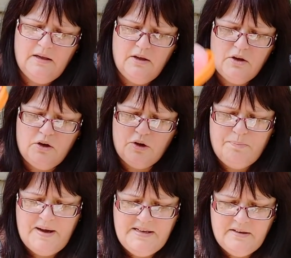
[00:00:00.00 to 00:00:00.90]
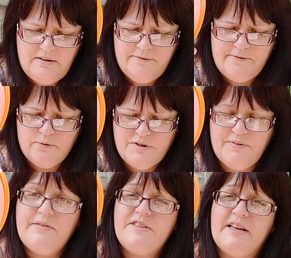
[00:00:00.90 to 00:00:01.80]
Cook bacon for
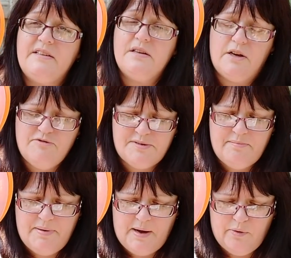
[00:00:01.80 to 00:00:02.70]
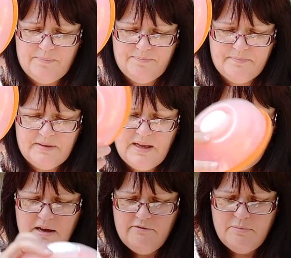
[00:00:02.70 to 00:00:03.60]
45 seconds at 100% power.
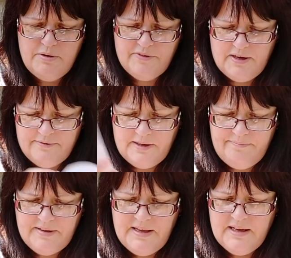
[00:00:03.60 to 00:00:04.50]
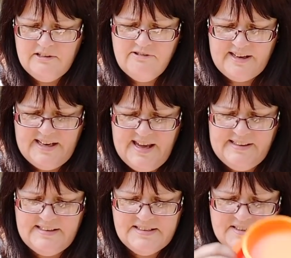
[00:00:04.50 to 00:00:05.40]
Remove cover. Crack an
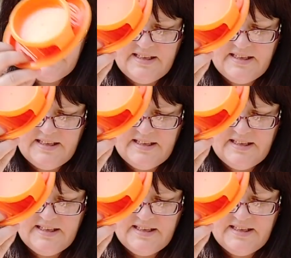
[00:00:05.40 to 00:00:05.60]
egg inside the